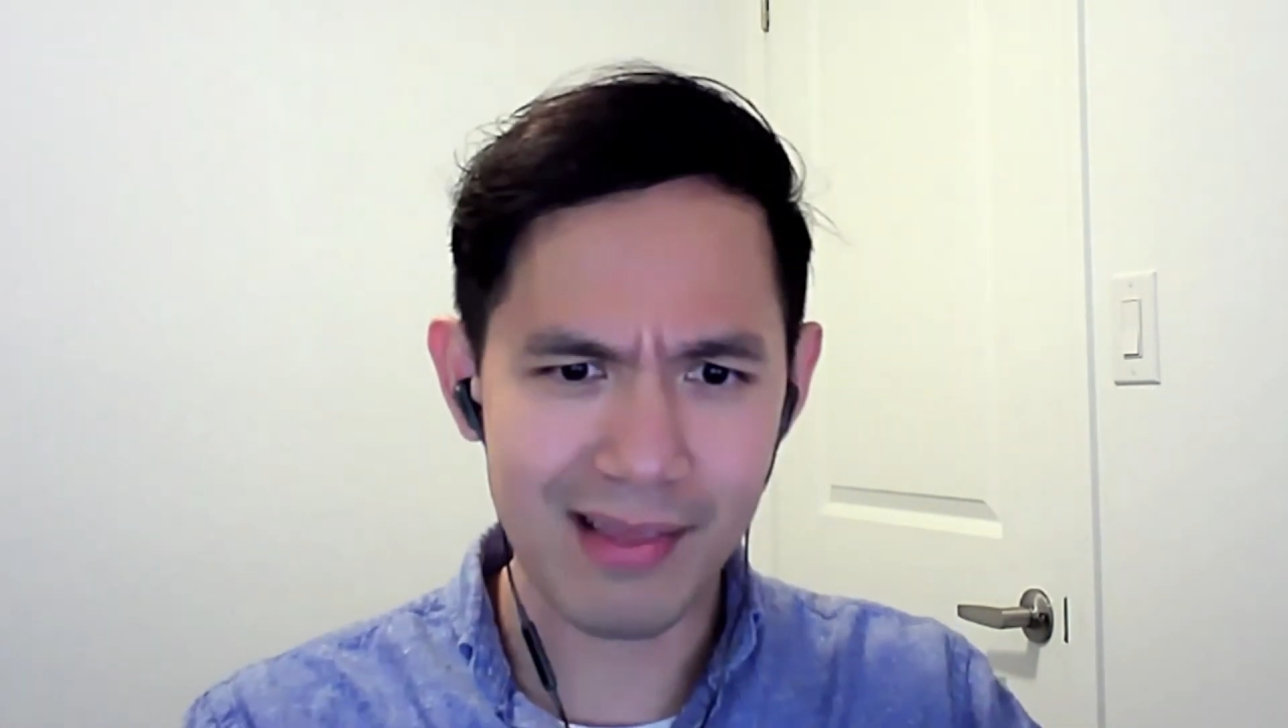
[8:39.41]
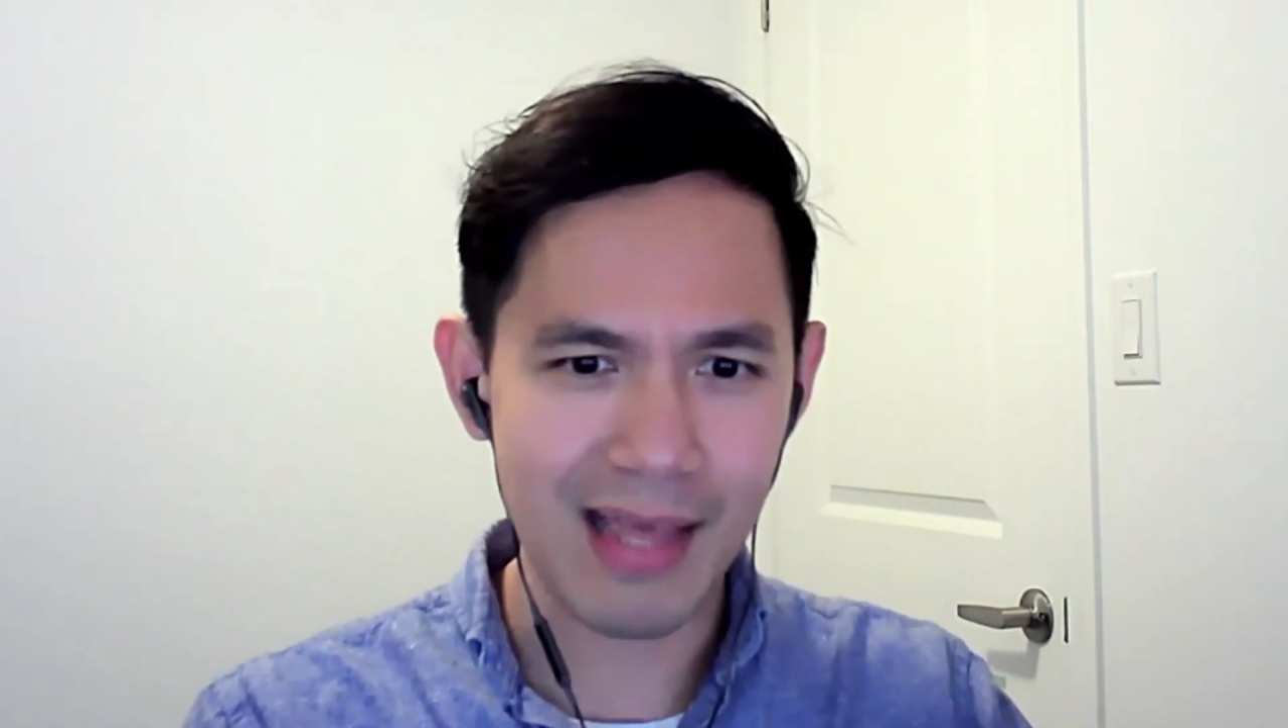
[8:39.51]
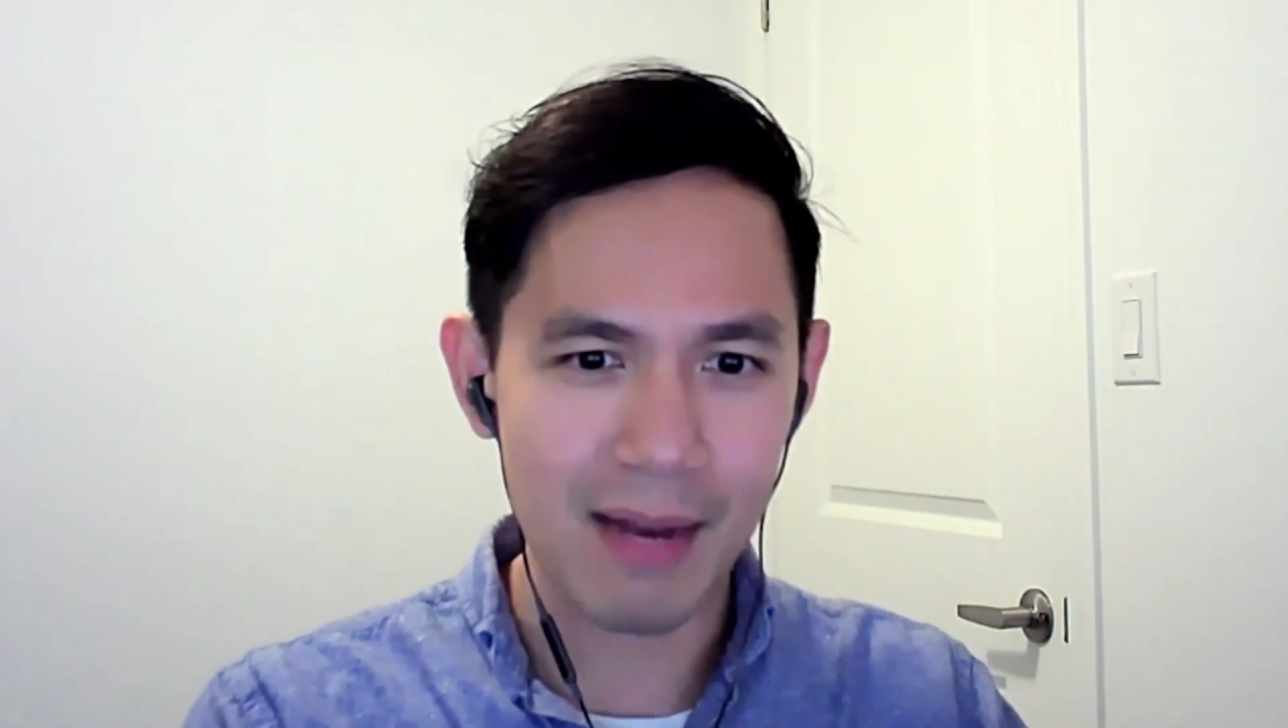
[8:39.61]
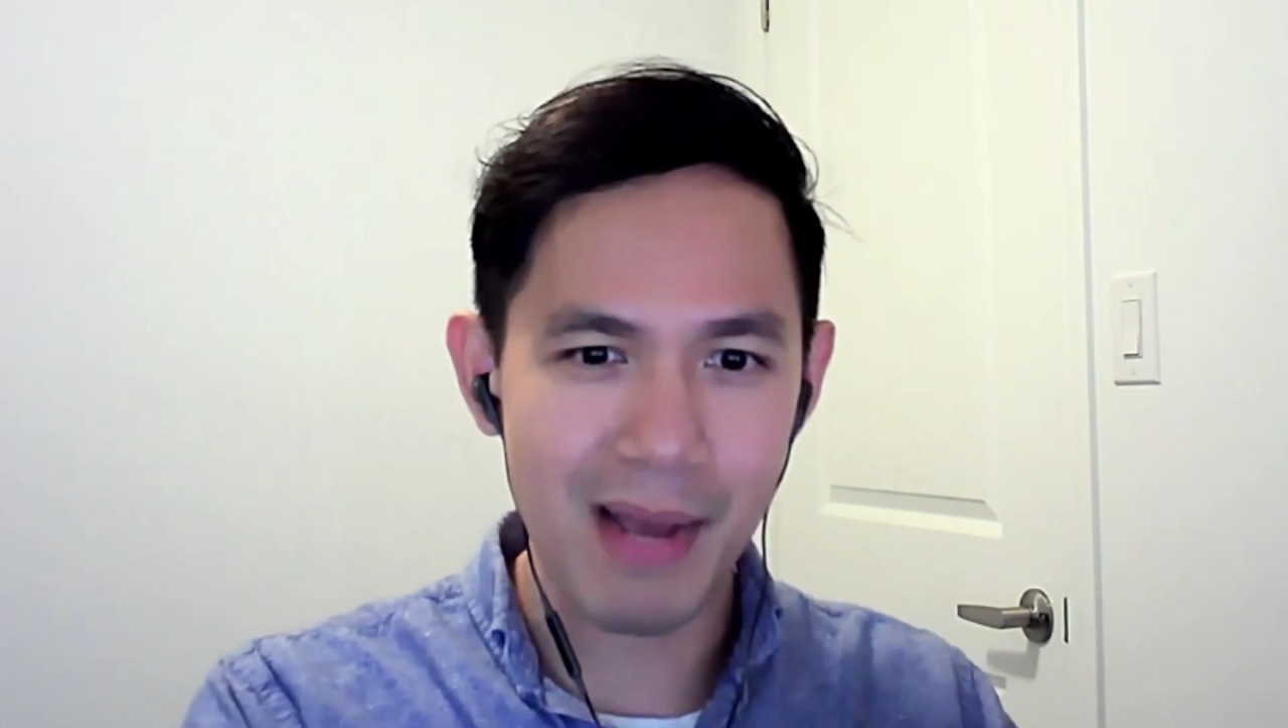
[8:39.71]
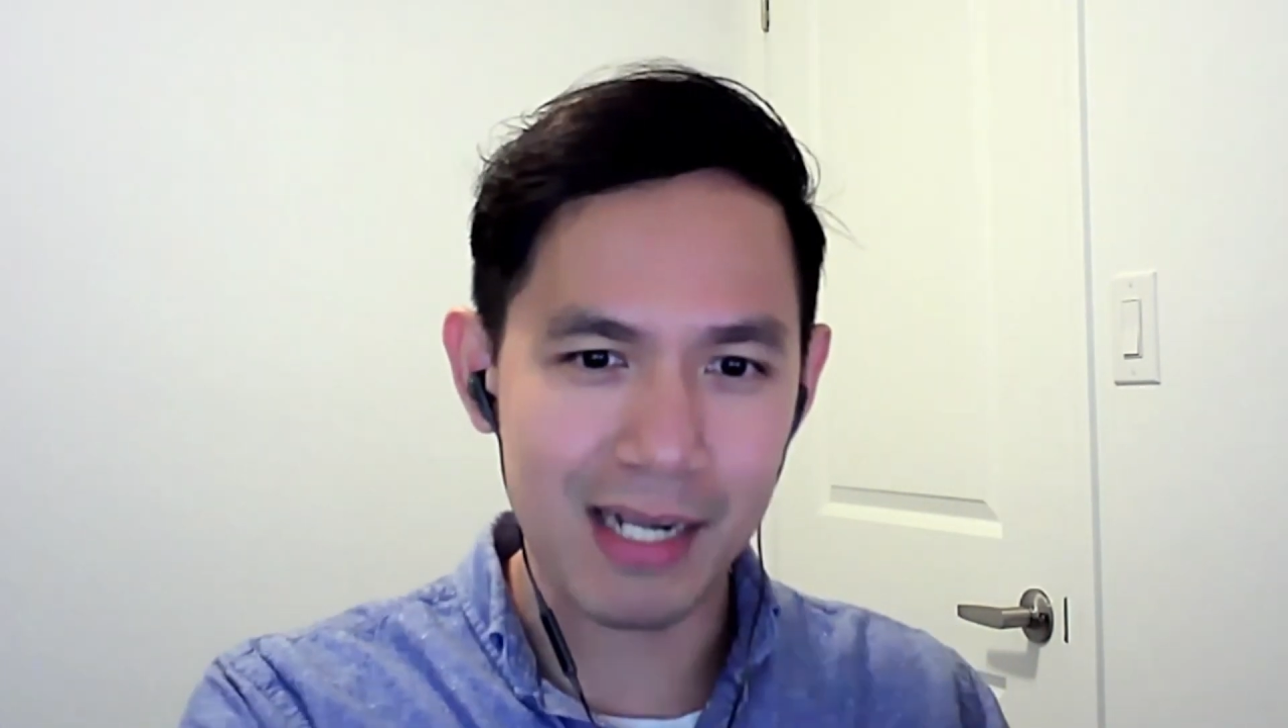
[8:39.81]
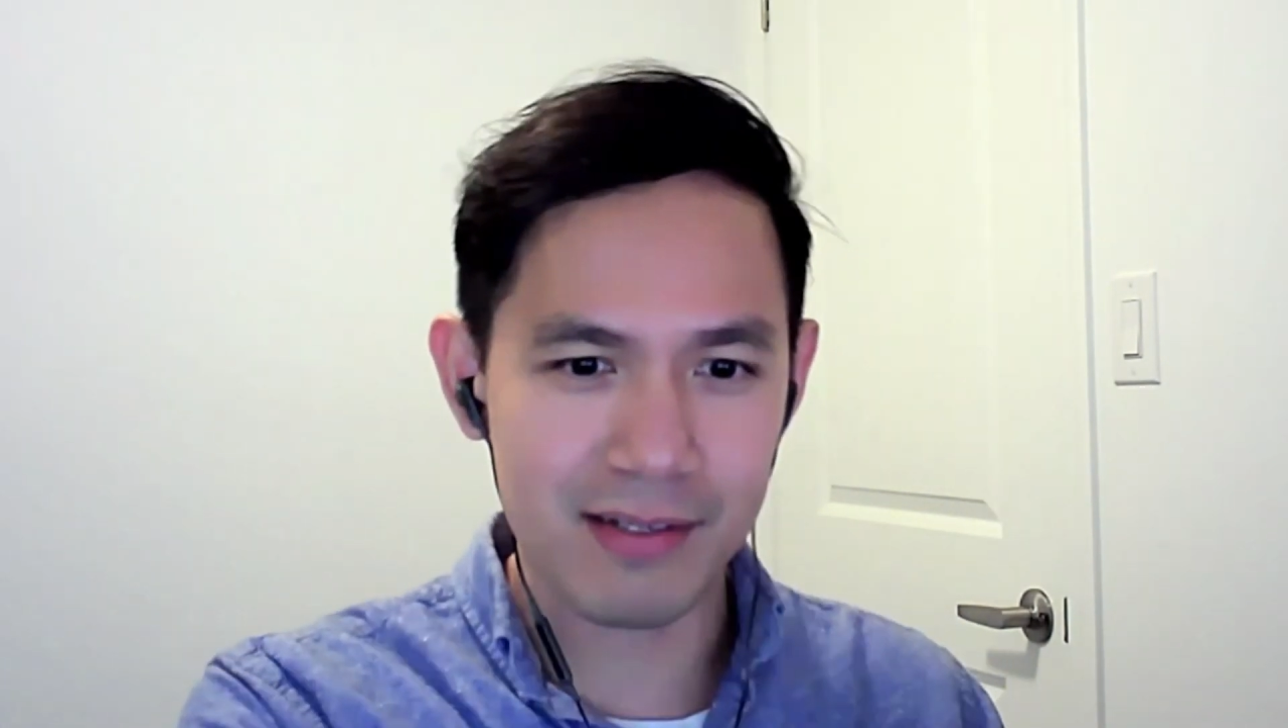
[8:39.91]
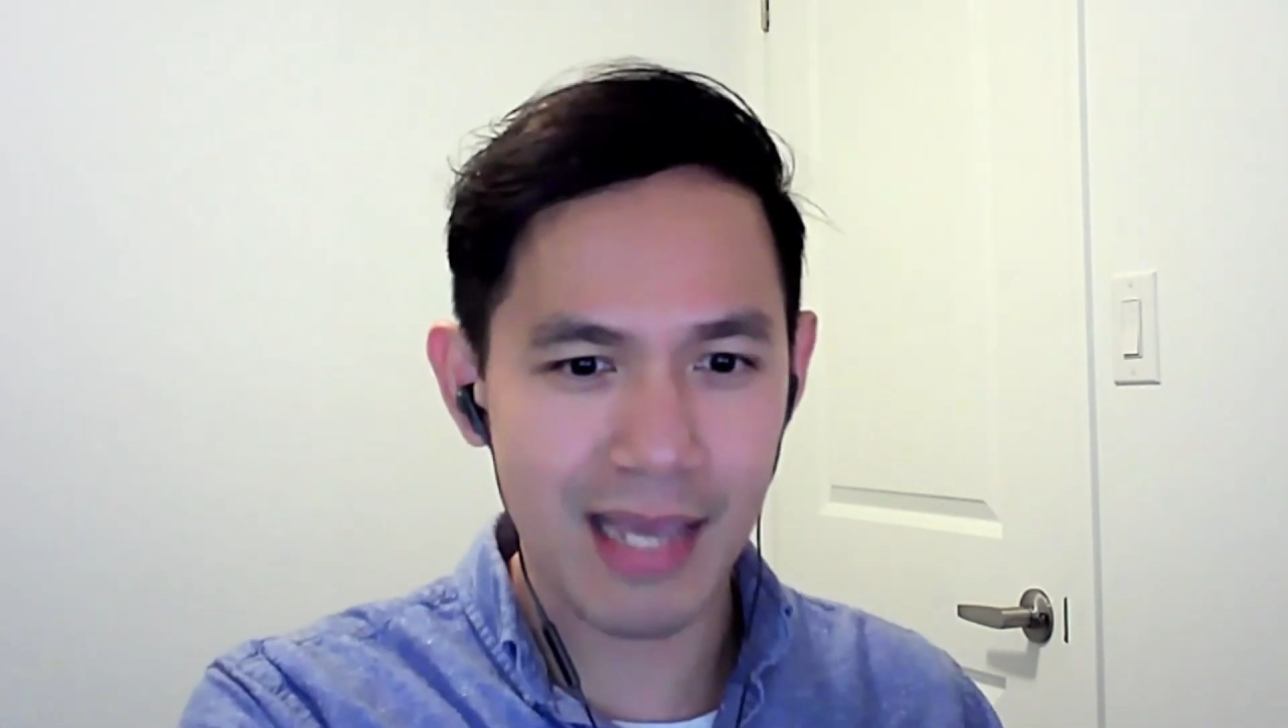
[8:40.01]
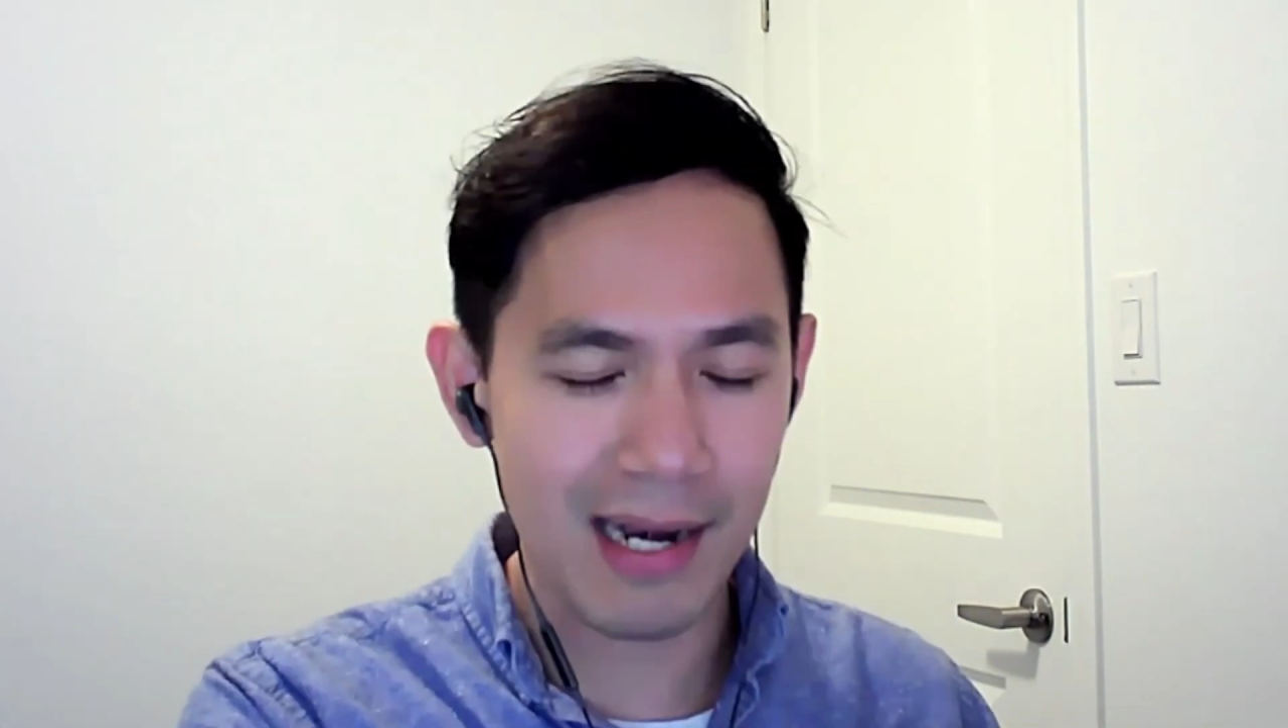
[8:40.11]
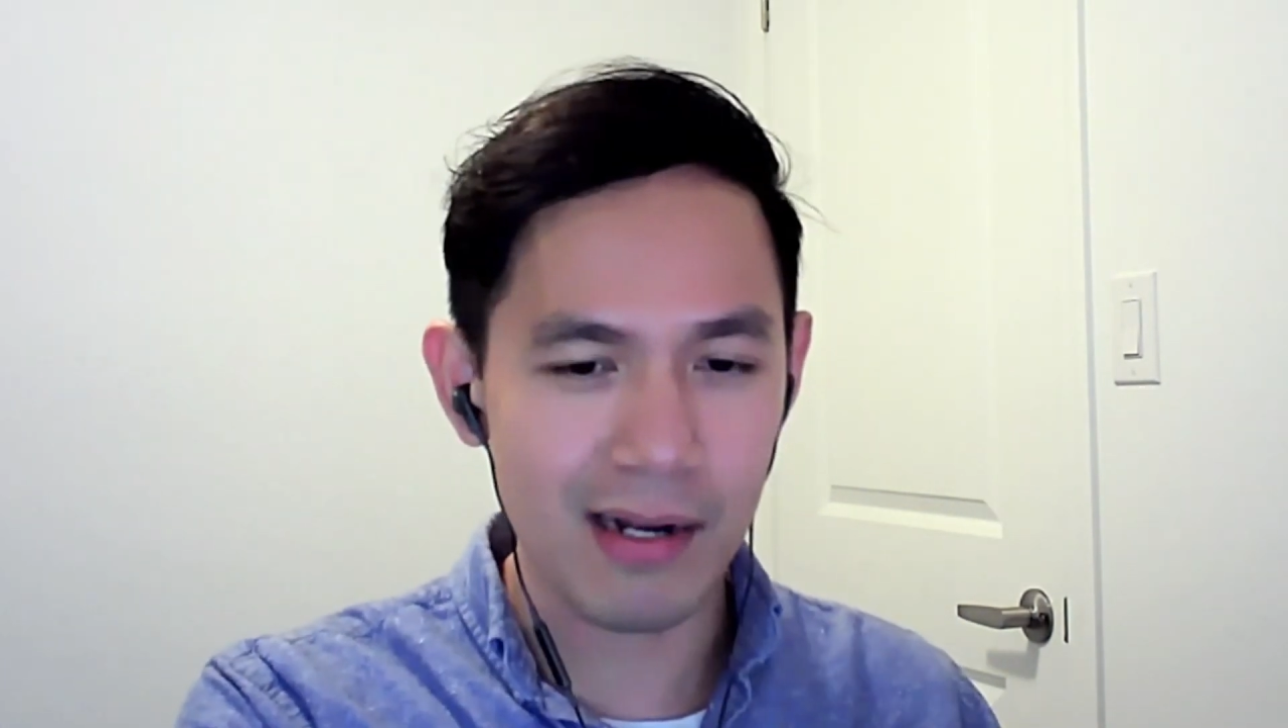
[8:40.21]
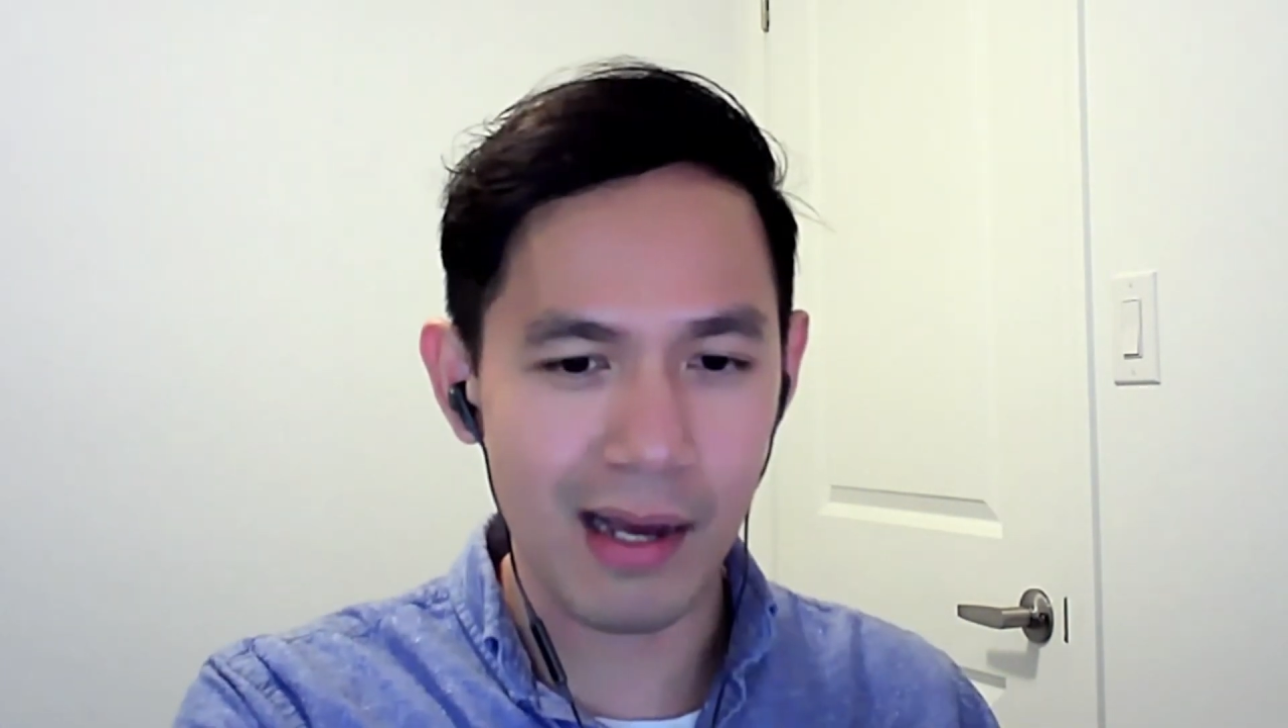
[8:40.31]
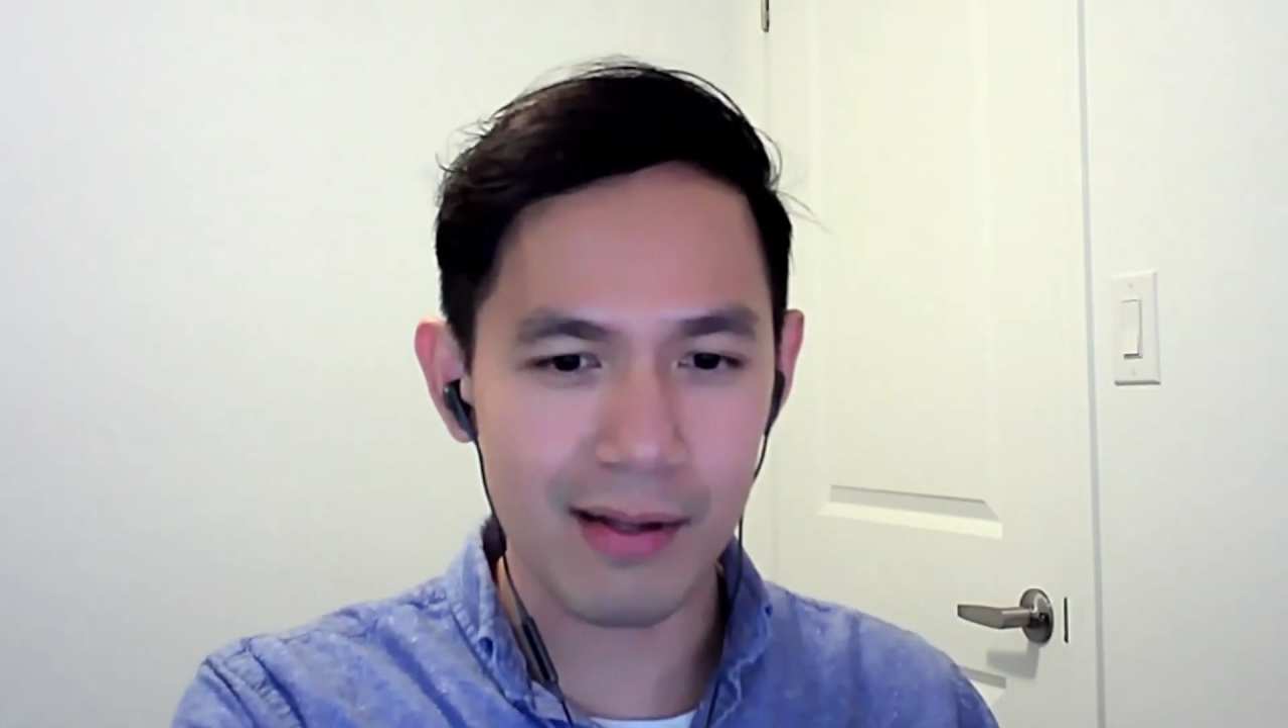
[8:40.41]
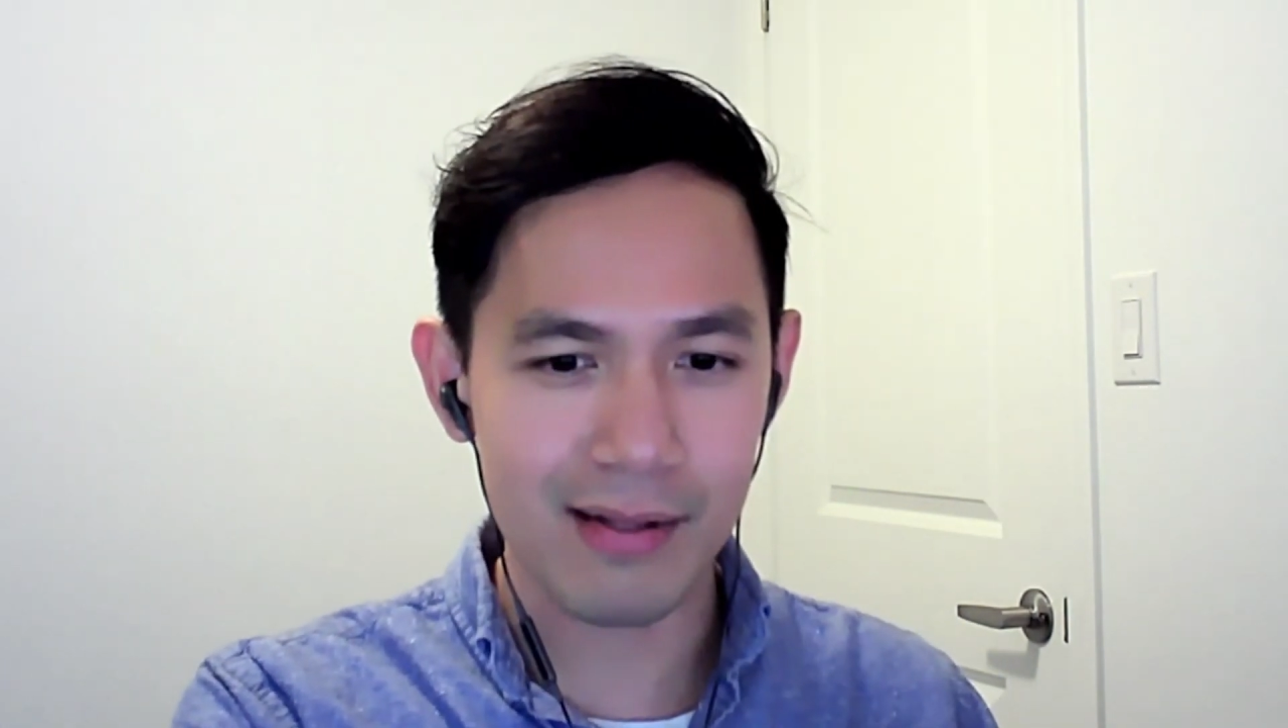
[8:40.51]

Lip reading: that back to Canada.